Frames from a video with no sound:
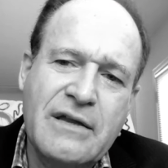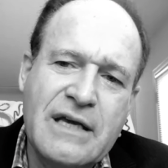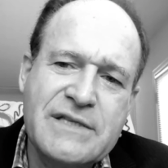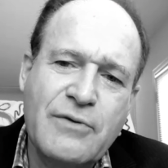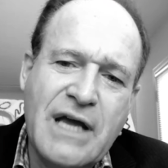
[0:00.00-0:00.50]
And
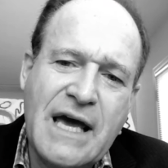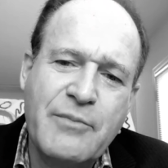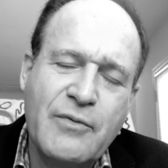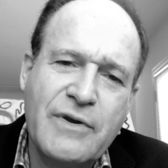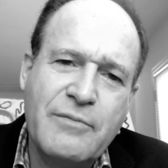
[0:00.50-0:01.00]
that's what
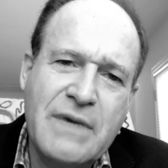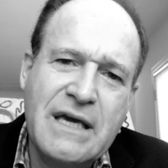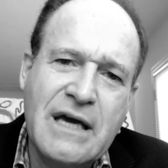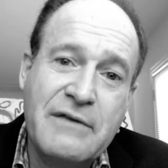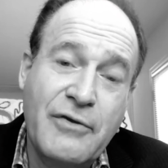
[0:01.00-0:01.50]
happened with
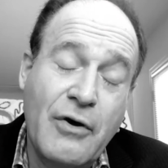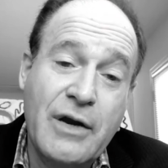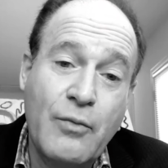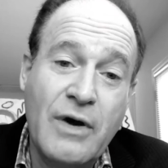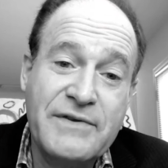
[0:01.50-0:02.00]
me. I
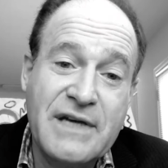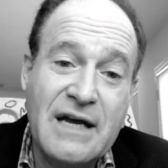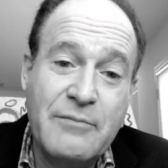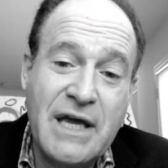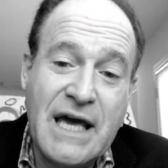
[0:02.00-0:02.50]
thought at one
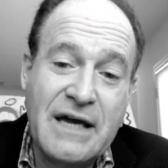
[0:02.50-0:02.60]
time the